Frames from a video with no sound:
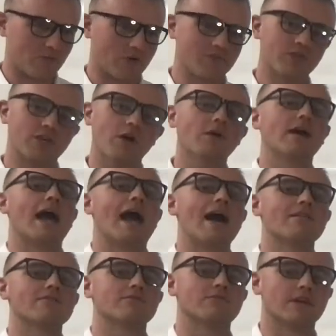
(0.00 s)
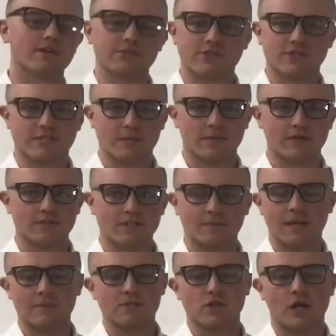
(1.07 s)
if you don't have vendors or exhibitors,
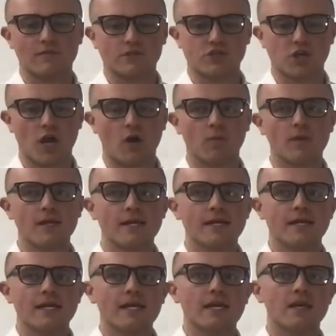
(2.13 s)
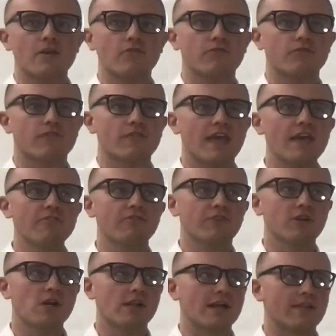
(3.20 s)
sometimes you don't have a show. If they
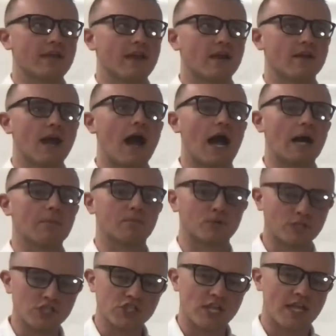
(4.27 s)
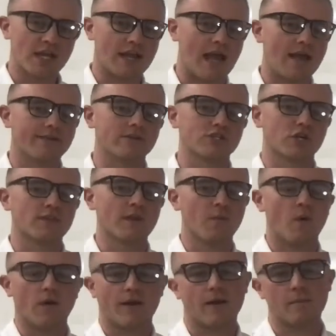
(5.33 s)
feel like they are not appreciated at your show, they
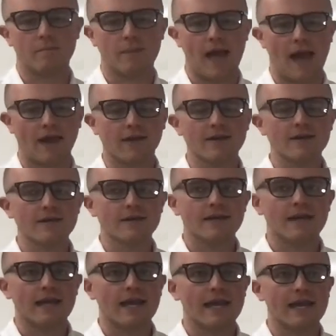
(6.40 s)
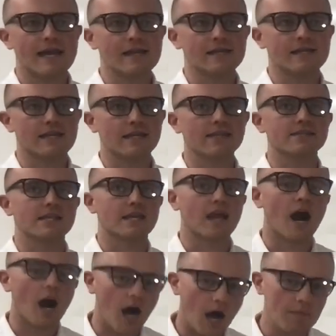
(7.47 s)
won't come back. And it is a
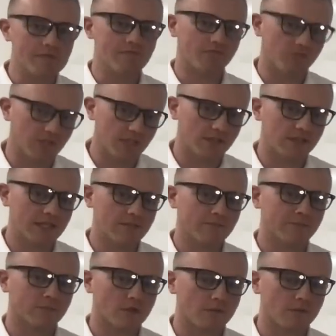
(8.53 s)
common feeling,